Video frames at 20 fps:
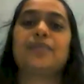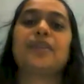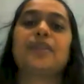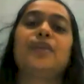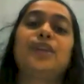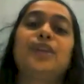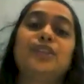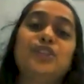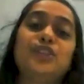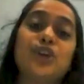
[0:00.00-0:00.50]

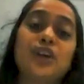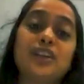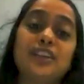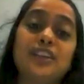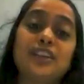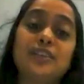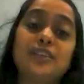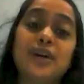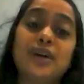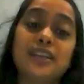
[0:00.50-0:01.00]
When a
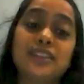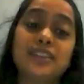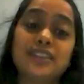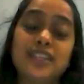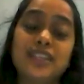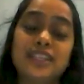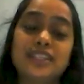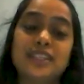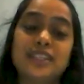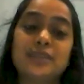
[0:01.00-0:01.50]
chocolate bar is
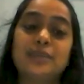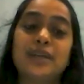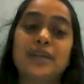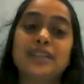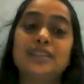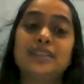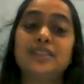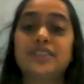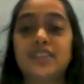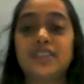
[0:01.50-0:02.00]
heated by
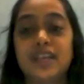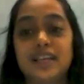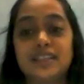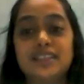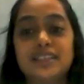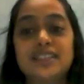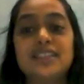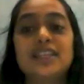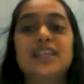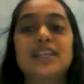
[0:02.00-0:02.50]
the
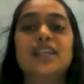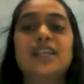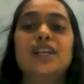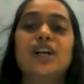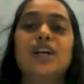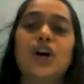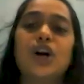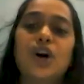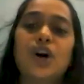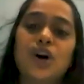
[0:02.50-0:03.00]
sun,
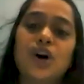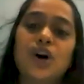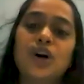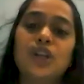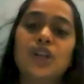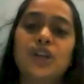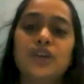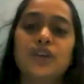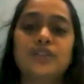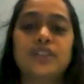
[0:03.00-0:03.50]

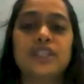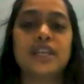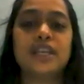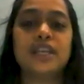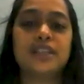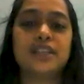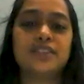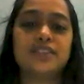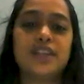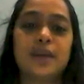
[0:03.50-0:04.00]
all of the
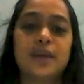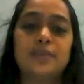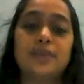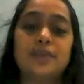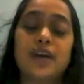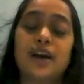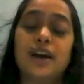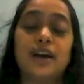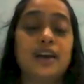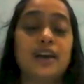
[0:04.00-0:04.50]
except
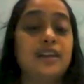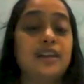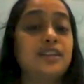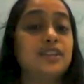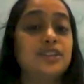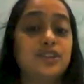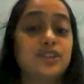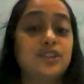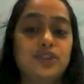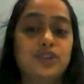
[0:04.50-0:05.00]
are
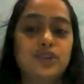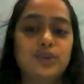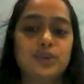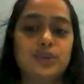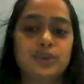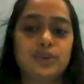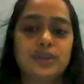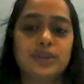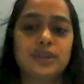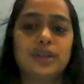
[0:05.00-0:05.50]

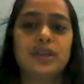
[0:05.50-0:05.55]
true.